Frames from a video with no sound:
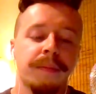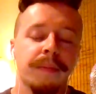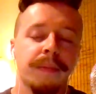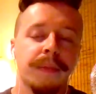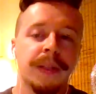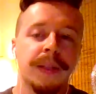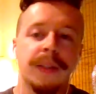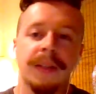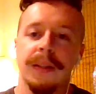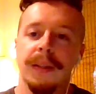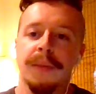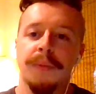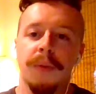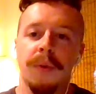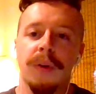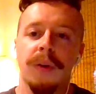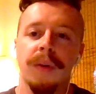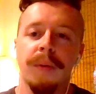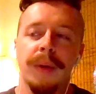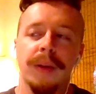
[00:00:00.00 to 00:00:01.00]
it's
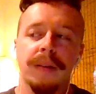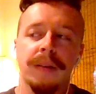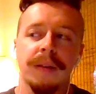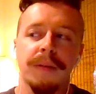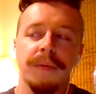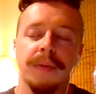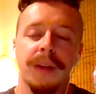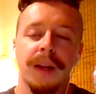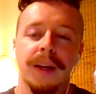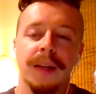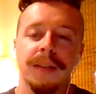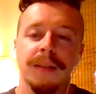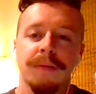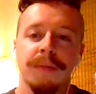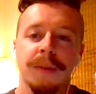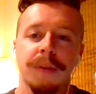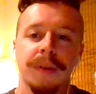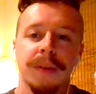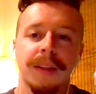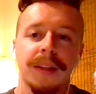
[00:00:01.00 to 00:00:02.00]
more about the
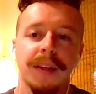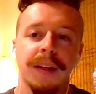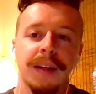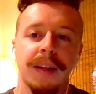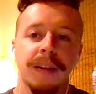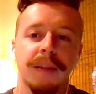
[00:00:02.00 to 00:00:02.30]
philosophy with that.